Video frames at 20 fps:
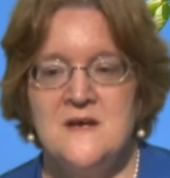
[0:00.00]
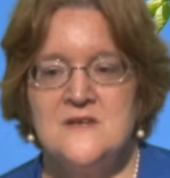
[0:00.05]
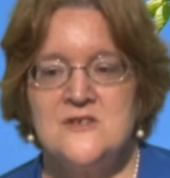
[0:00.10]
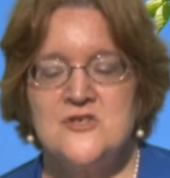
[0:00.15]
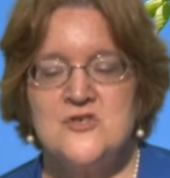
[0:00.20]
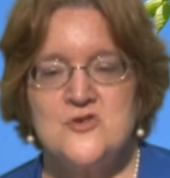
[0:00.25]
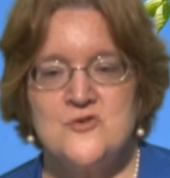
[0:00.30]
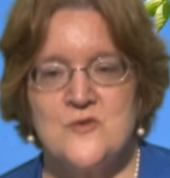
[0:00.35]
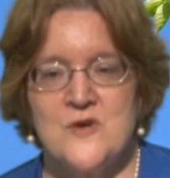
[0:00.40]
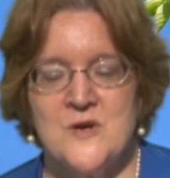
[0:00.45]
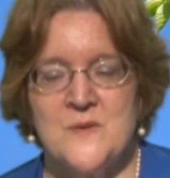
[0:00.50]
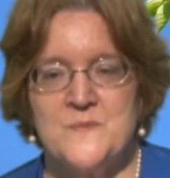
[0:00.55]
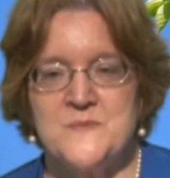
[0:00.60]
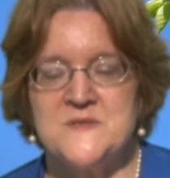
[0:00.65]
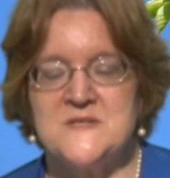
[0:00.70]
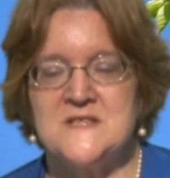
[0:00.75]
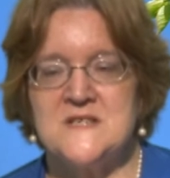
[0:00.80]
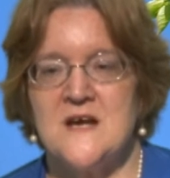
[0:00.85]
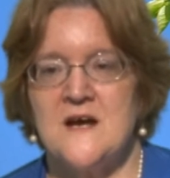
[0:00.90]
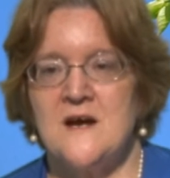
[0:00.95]

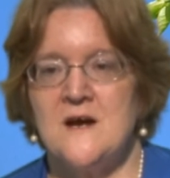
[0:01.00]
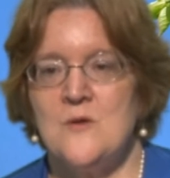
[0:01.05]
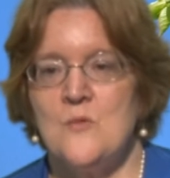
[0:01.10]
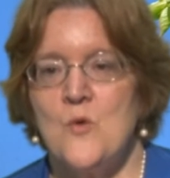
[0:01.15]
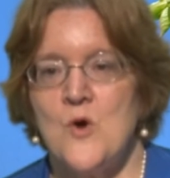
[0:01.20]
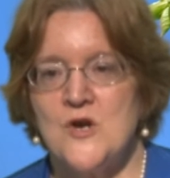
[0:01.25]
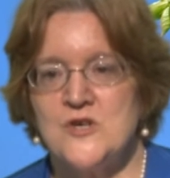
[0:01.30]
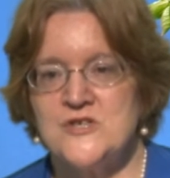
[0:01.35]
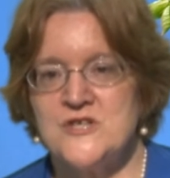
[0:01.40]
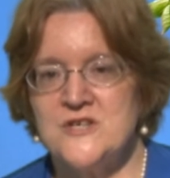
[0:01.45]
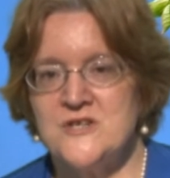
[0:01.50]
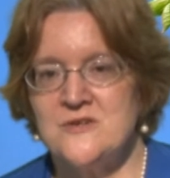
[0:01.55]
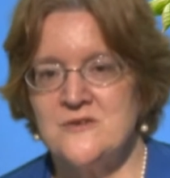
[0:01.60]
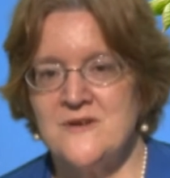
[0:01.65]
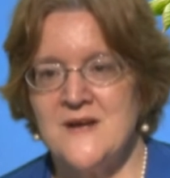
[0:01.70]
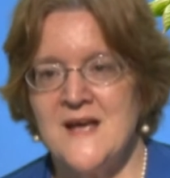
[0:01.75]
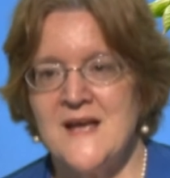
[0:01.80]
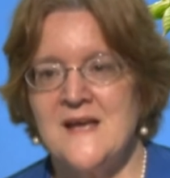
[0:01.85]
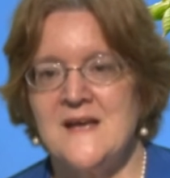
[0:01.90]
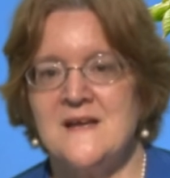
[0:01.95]
strips, washing
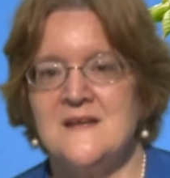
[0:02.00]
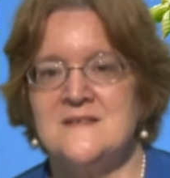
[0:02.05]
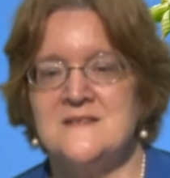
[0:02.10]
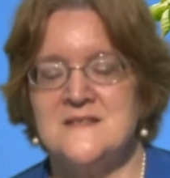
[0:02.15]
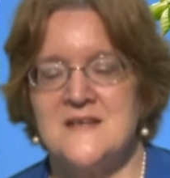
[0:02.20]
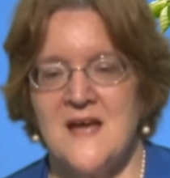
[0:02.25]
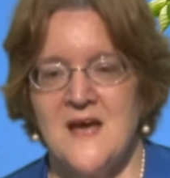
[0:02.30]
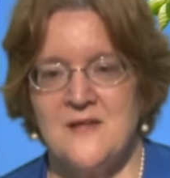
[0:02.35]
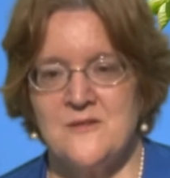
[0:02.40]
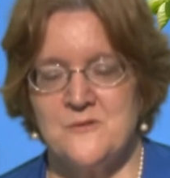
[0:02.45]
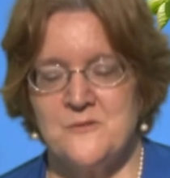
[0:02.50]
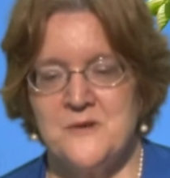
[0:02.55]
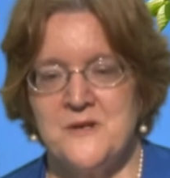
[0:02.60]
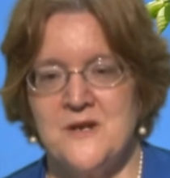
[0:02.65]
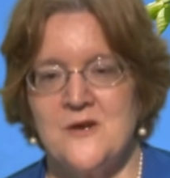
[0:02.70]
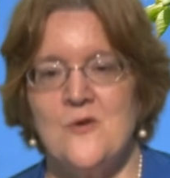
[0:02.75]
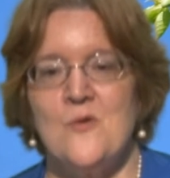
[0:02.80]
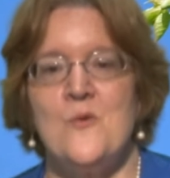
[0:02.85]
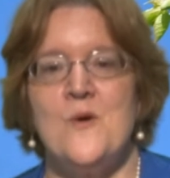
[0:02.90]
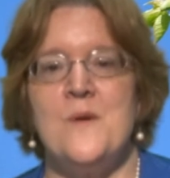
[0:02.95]
your hands, gathering
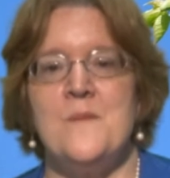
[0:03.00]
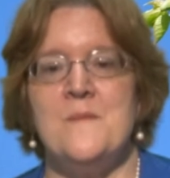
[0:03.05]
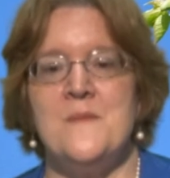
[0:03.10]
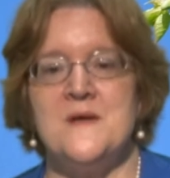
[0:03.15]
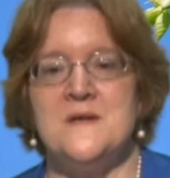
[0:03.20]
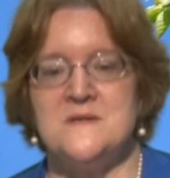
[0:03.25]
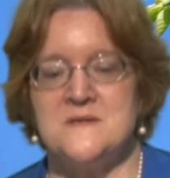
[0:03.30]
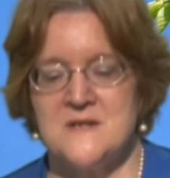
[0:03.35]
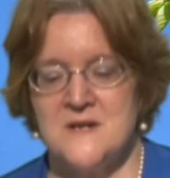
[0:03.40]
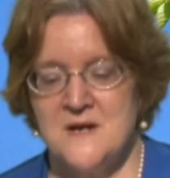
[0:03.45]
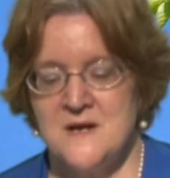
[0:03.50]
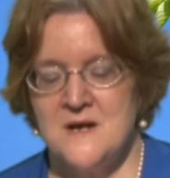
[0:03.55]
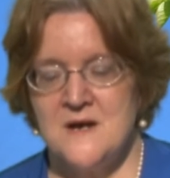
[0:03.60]
equipment,